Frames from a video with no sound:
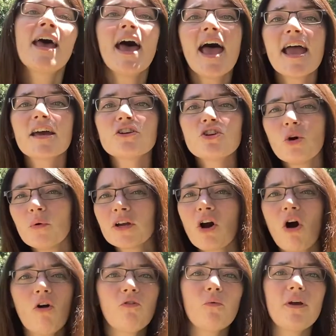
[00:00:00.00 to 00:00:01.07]
and going
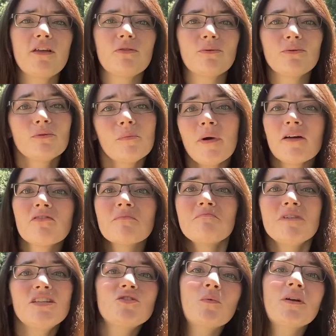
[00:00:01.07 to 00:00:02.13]
all the way through about the
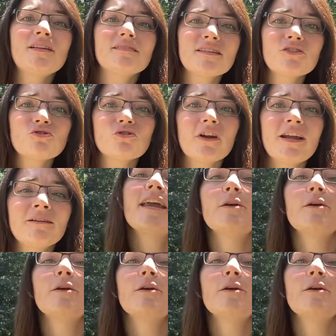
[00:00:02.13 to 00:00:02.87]
mid-20th century.